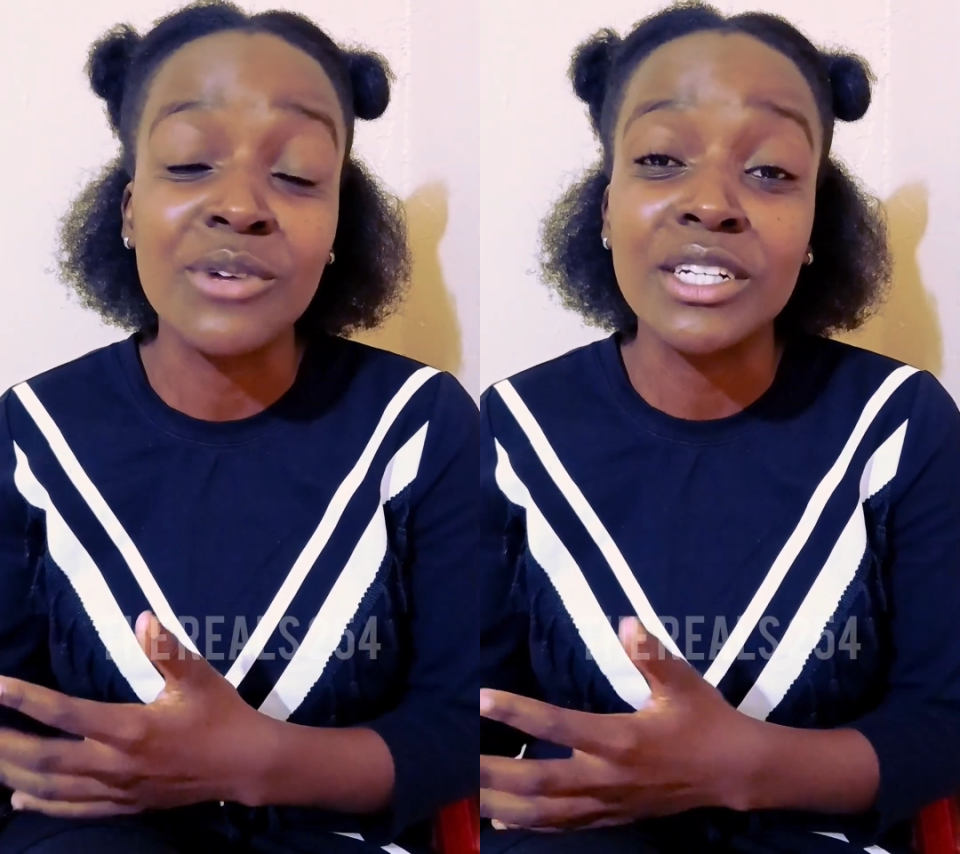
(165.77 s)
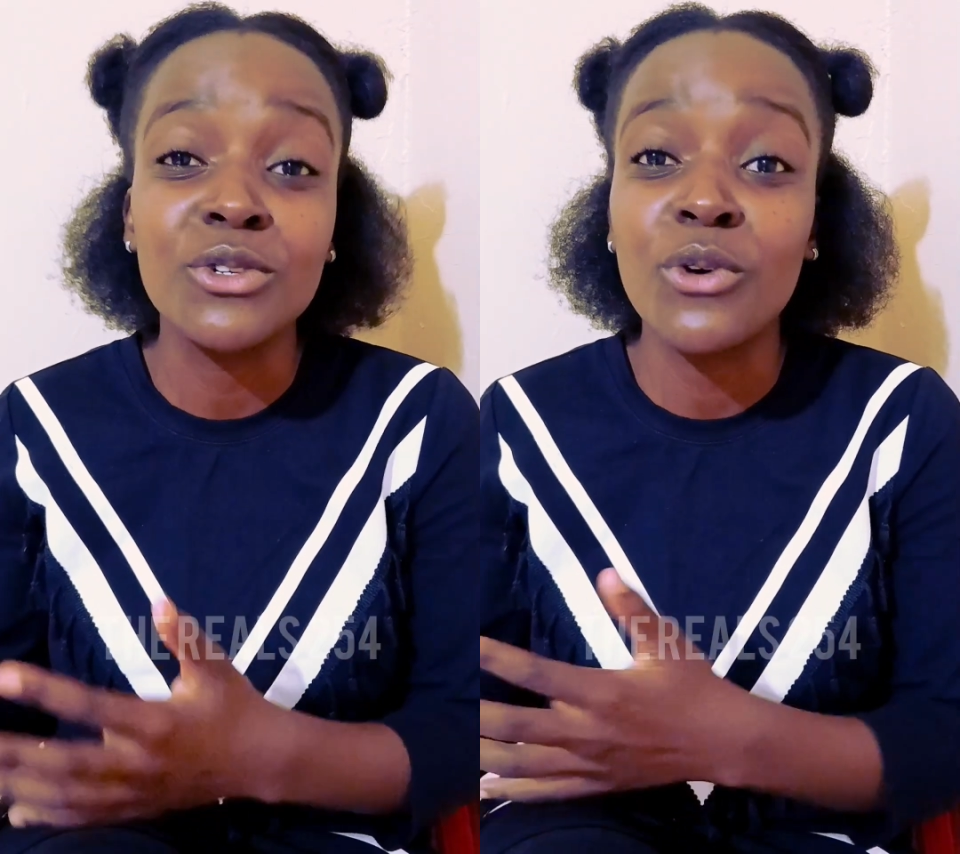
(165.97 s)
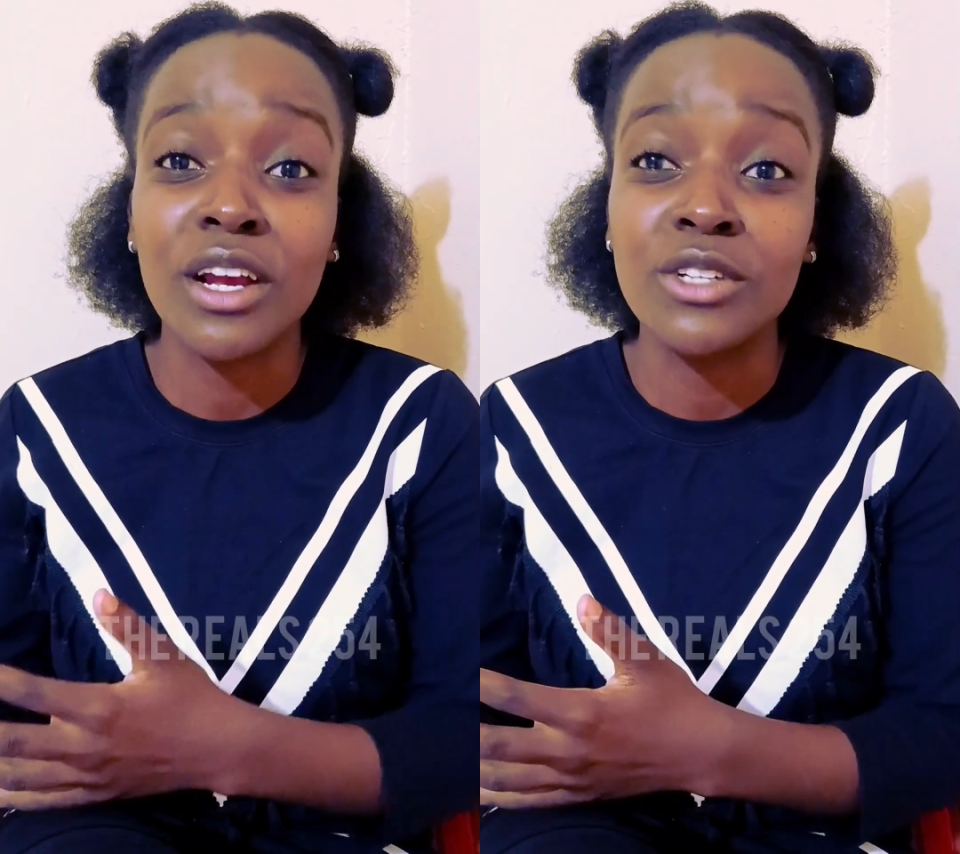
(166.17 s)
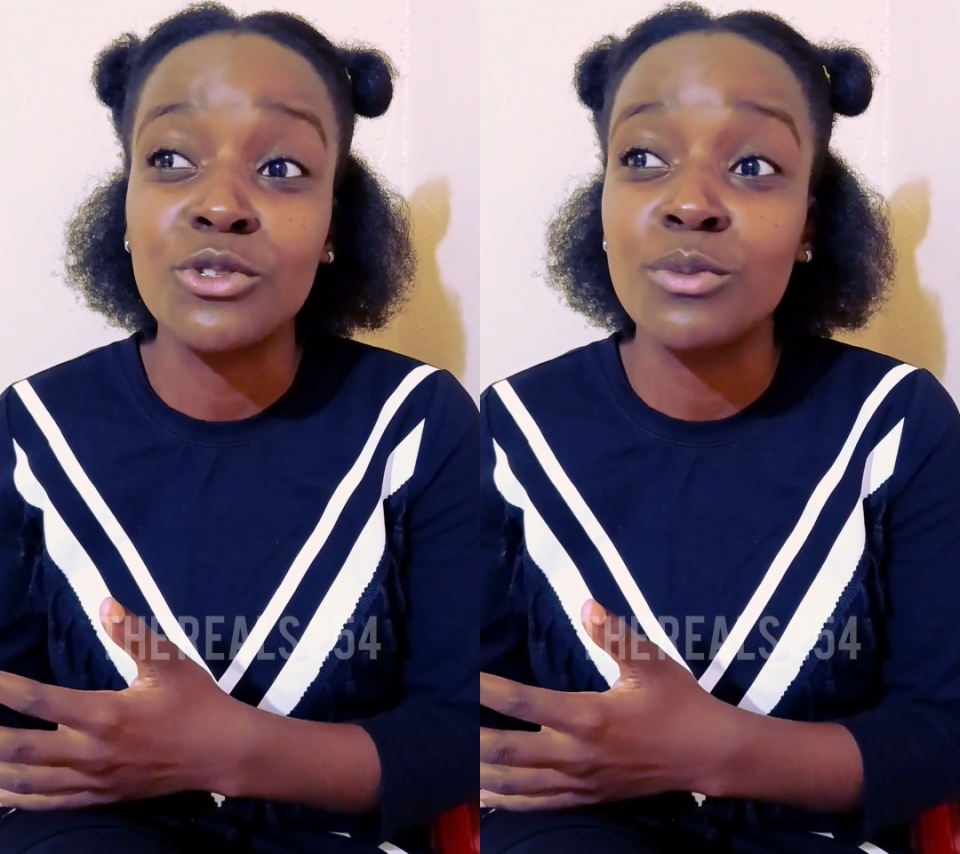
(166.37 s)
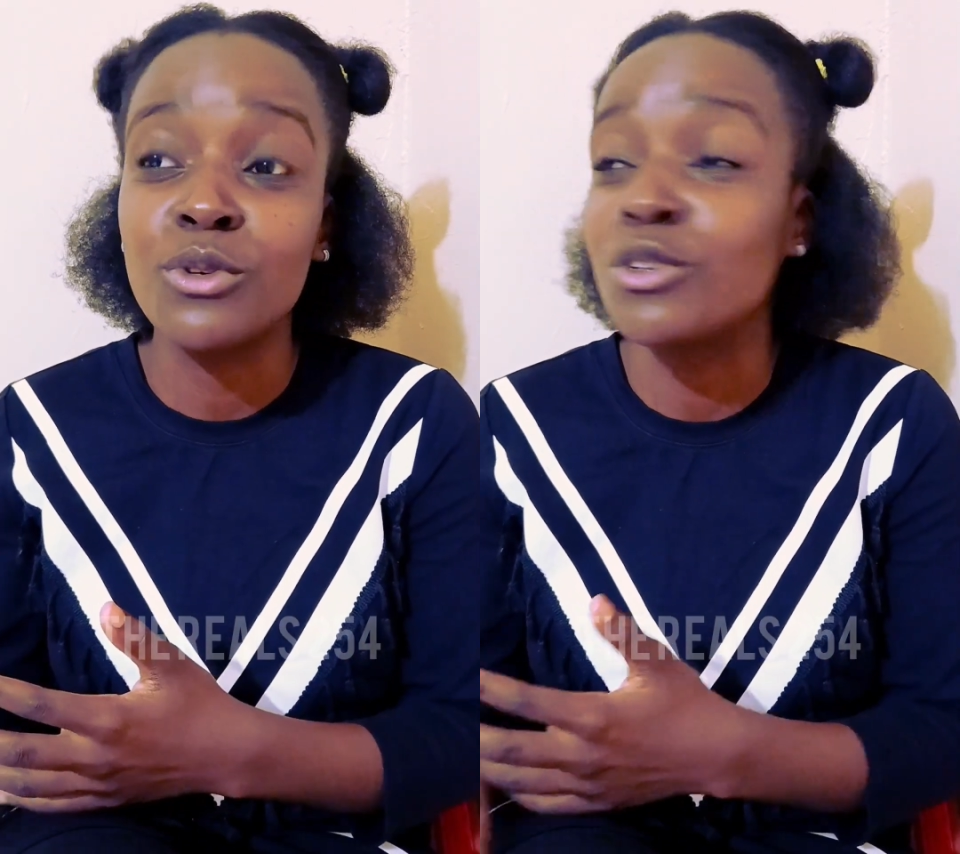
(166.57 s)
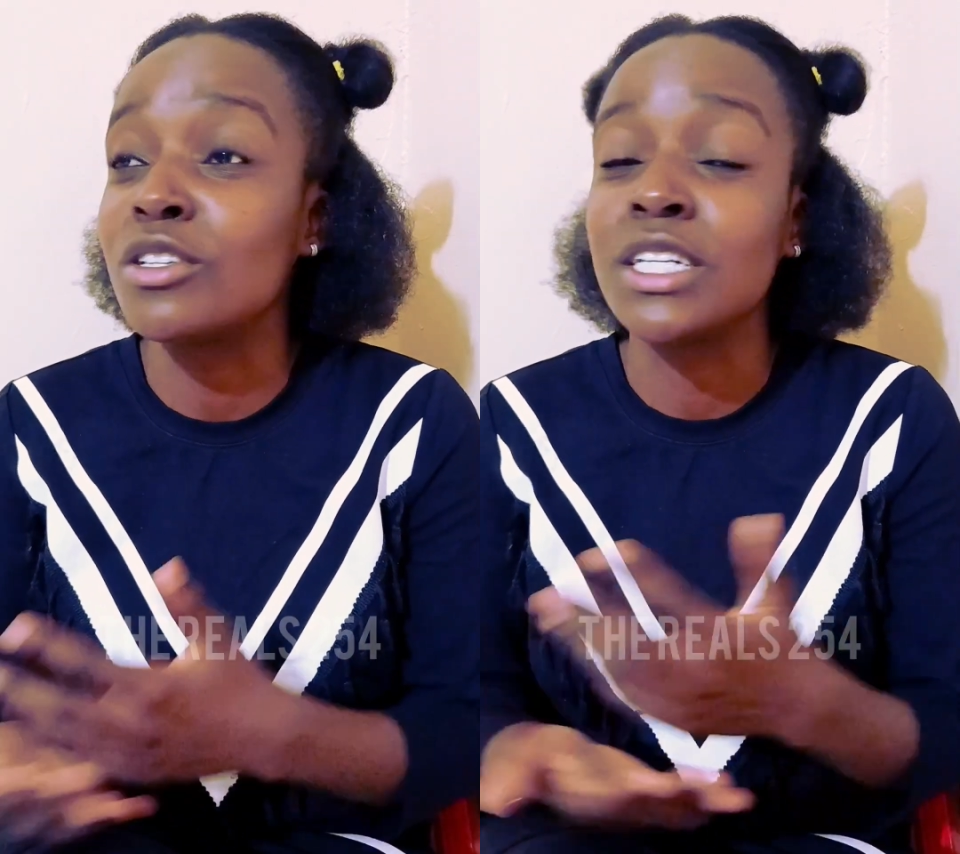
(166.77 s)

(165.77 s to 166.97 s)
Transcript: white collar job or